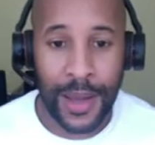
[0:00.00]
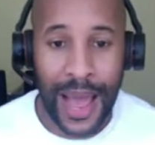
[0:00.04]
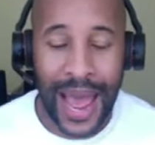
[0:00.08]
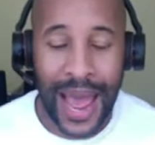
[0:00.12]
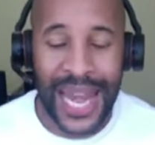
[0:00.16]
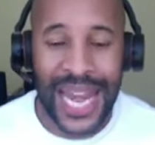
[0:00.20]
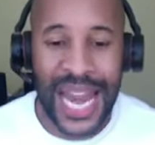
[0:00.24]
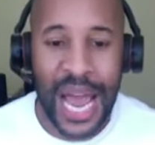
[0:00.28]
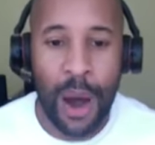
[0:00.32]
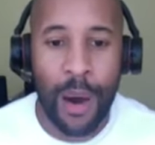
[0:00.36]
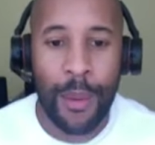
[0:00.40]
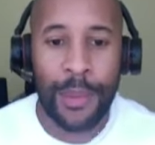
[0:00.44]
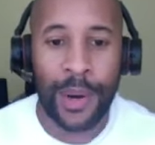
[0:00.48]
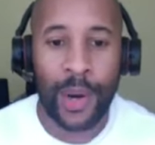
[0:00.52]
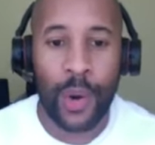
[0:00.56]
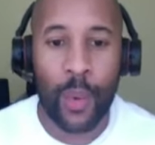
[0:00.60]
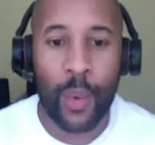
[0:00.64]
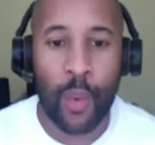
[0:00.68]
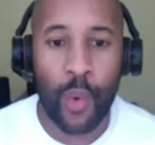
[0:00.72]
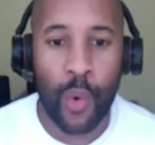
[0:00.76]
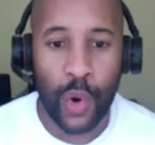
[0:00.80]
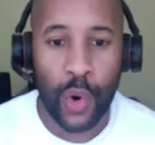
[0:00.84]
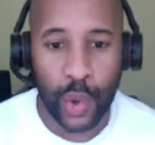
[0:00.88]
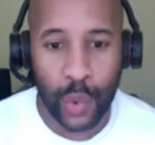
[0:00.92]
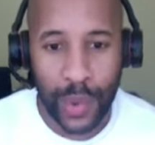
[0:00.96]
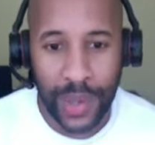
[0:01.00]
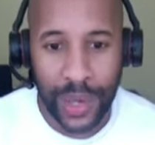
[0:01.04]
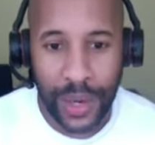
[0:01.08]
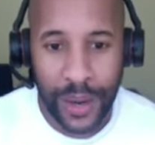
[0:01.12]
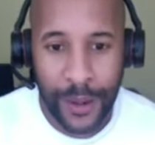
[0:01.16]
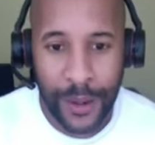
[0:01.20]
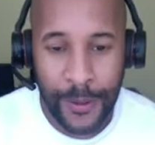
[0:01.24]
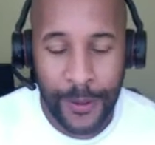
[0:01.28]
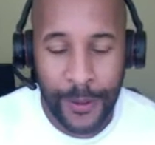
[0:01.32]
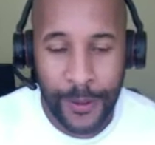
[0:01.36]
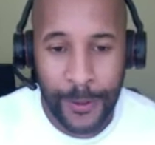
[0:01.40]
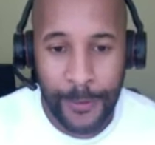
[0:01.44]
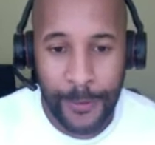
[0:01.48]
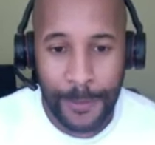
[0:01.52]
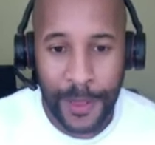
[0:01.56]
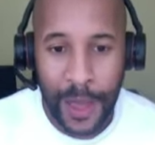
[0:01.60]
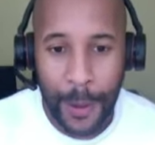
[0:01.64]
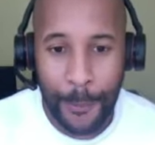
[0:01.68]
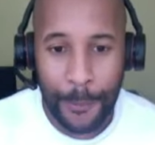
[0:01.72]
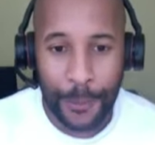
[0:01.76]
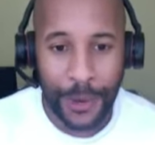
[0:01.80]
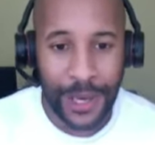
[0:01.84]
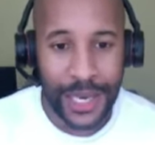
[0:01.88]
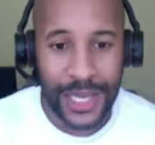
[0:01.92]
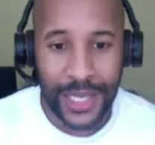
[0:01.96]
And now I'm an award winner,
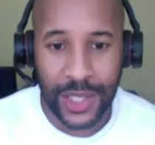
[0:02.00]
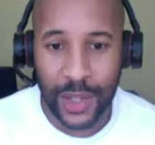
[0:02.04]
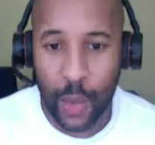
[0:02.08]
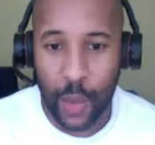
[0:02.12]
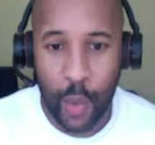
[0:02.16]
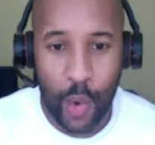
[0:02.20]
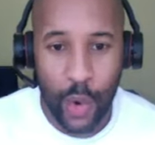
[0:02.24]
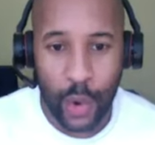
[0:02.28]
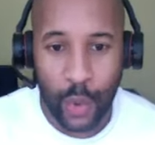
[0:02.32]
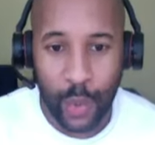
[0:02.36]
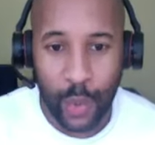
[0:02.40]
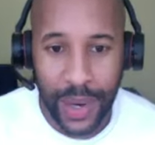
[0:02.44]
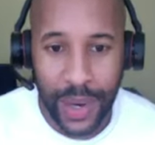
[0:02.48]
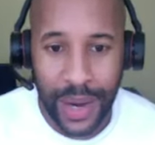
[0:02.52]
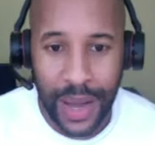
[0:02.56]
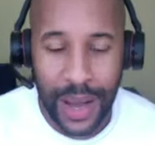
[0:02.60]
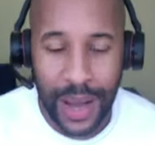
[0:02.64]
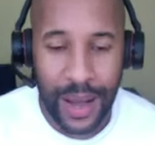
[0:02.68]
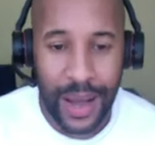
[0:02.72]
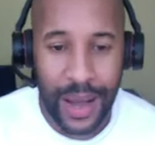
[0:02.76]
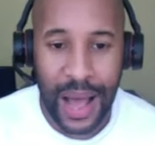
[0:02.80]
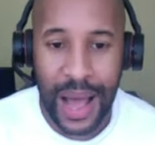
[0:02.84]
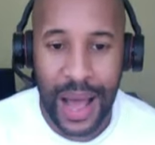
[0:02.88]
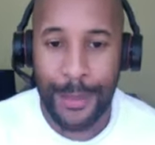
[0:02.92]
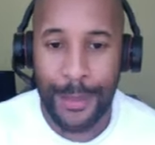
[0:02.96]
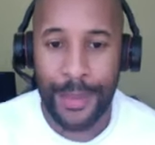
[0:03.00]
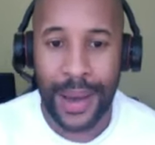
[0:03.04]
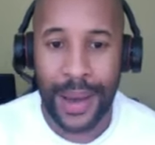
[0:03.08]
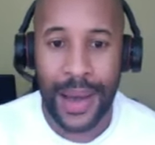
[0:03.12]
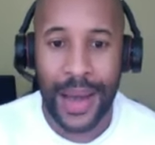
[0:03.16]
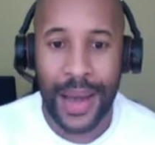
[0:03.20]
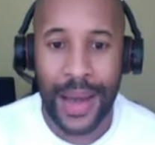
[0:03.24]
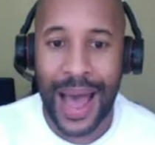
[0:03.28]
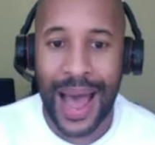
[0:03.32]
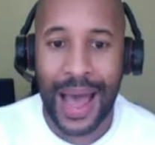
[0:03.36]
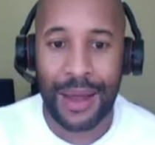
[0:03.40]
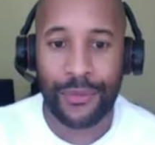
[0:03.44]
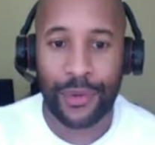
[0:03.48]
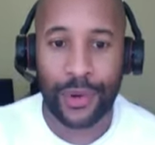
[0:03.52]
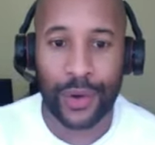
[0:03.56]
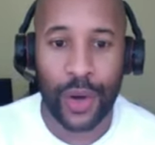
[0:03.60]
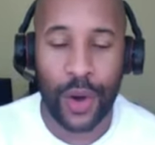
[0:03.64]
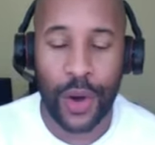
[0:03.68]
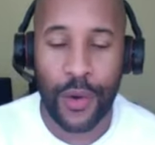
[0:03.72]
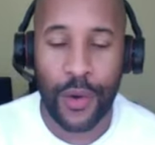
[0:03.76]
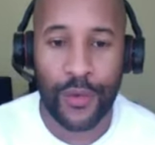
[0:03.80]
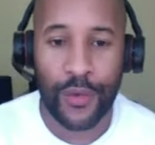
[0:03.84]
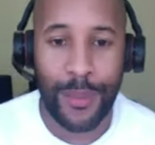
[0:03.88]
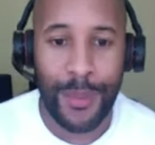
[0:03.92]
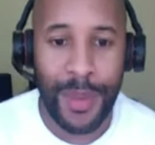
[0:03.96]
a peace award winner. I'm an
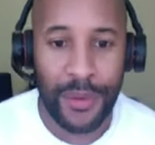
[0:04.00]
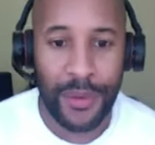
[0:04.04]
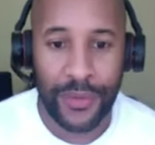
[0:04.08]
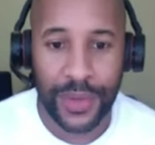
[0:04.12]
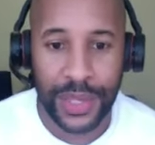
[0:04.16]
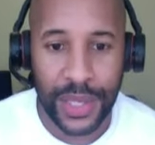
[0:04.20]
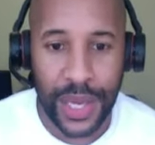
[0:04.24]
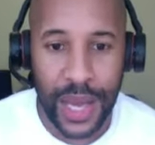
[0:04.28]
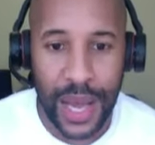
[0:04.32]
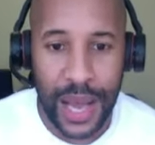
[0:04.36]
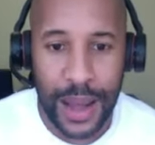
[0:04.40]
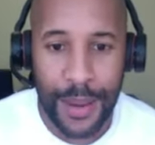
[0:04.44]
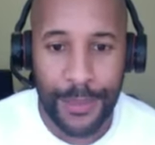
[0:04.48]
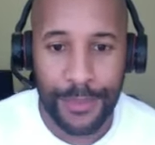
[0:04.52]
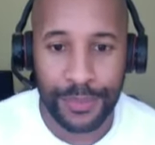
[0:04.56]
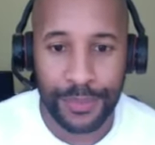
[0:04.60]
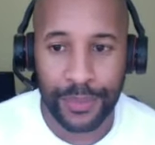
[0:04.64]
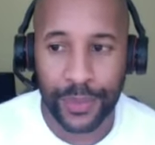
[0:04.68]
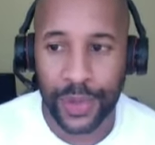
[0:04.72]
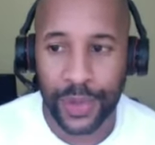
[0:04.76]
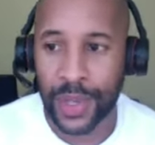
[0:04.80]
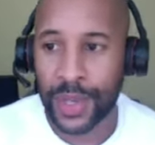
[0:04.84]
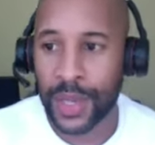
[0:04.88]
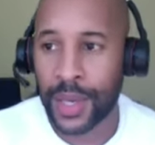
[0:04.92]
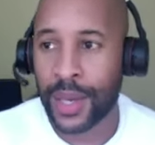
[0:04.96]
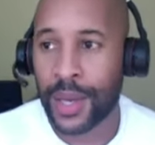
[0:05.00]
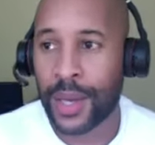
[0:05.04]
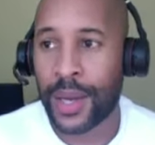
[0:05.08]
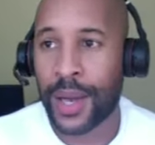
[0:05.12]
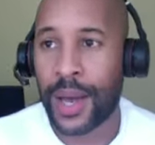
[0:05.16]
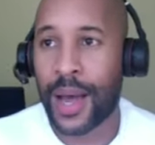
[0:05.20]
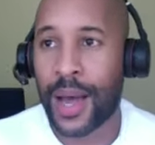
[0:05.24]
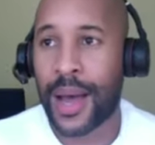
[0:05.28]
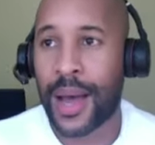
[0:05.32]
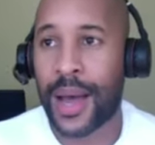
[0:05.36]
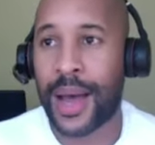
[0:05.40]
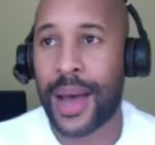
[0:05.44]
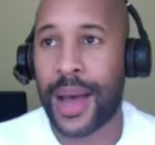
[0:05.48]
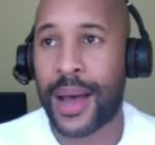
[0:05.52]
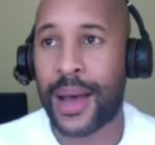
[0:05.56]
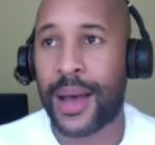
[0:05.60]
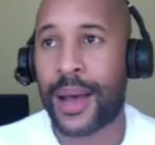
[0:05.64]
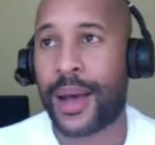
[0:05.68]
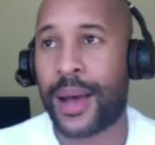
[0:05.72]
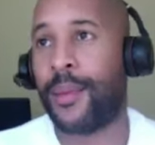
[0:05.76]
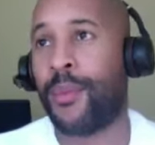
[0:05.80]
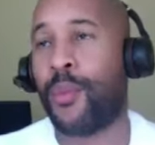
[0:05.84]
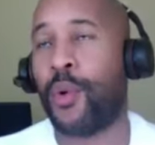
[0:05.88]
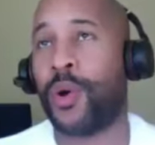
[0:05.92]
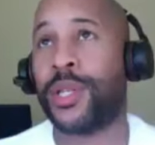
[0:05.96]
advocate for mothers.
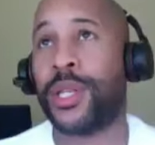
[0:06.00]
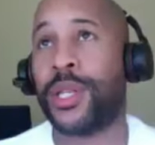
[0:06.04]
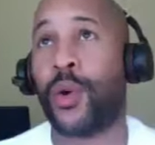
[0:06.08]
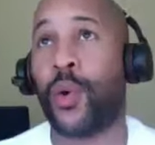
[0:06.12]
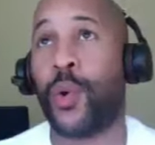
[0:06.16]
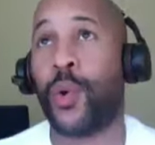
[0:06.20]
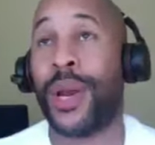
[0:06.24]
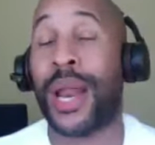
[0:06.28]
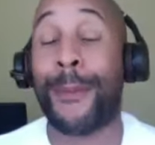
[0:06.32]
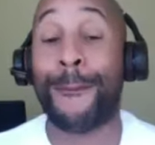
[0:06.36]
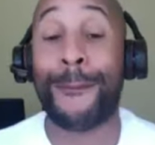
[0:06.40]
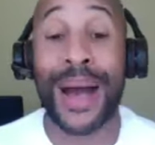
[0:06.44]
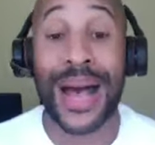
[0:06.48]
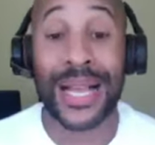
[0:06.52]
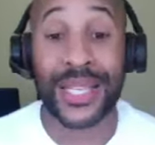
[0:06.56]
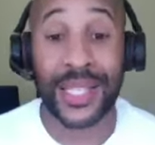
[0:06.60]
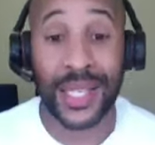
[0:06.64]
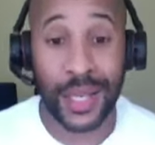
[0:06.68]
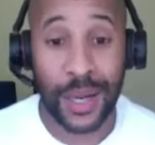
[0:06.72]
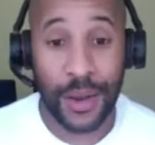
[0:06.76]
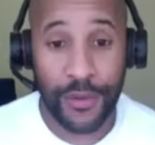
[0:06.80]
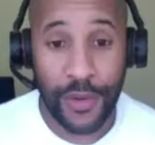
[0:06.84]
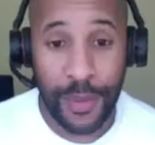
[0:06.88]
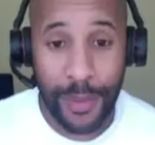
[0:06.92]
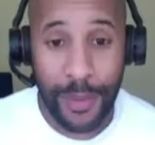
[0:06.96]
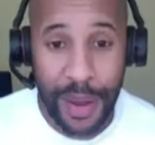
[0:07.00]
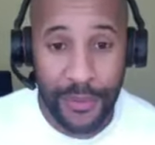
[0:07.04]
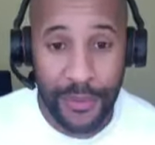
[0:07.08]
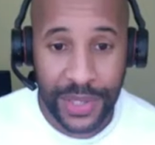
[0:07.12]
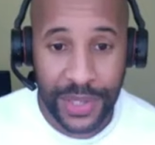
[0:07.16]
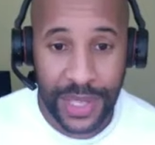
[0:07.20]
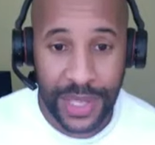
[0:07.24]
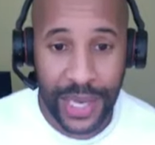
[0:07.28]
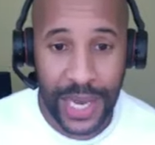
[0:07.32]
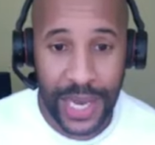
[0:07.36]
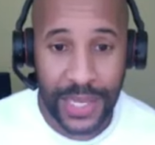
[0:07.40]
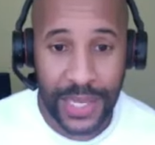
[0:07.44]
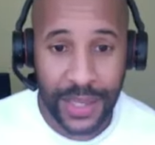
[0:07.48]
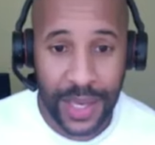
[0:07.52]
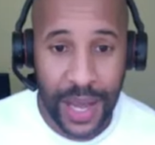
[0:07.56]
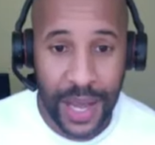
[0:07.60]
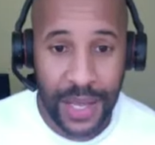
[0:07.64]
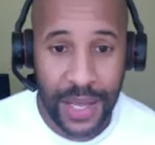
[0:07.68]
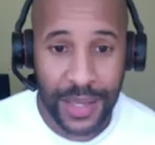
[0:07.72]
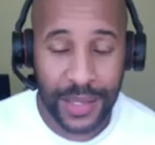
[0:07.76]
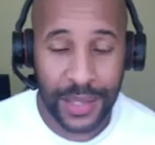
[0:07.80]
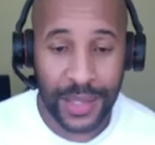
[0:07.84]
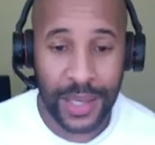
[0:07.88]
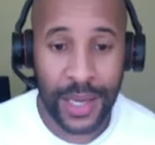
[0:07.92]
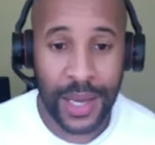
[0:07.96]
What is it called? Ambassador for Mothers Against
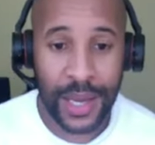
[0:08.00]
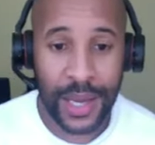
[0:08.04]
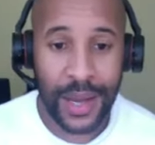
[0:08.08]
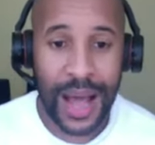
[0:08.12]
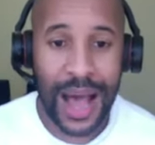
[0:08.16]
Guns.